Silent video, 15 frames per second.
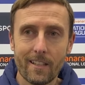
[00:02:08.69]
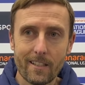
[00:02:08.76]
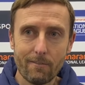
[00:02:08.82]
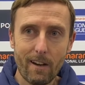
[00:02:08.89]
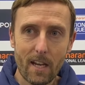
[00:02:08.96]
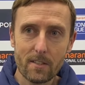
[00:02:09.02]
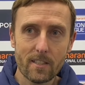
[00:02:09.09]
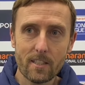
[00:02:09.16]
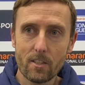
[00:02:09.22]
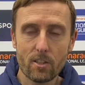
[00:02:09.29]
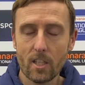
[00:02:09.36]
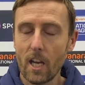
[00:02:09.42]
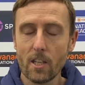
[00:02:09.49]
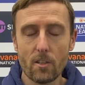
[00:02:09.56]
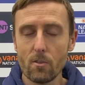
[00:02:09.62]
The rest need to
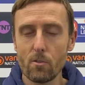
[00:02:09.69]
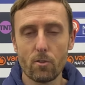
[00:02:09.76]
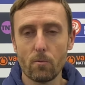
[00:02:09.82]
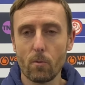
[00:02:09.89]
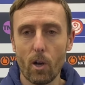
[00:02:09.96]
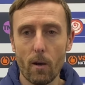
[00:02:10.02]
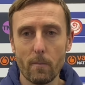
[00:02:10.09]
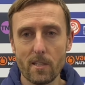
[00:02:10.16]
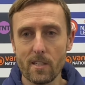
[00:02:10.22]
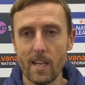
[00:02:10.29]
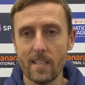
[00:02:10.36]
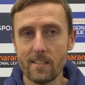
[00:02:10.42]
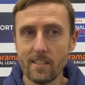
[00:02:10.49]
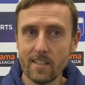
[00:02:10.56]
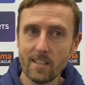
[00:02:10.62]
start using some common
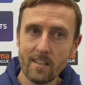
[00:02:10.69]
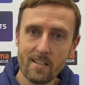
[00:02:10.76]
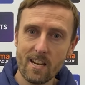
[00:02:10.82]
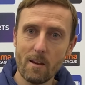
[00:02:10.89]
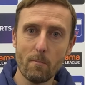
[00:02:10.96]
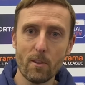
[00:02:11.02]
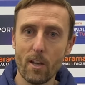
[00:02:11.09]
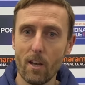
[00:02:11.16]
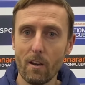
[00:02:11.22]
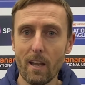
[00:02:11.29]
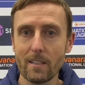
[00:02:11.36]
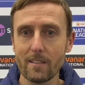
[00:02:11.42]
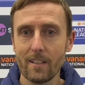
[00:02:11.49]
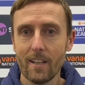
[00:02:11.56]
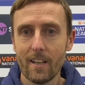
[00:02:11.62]
sense. He did the same with
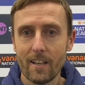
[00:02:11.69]
Erlat.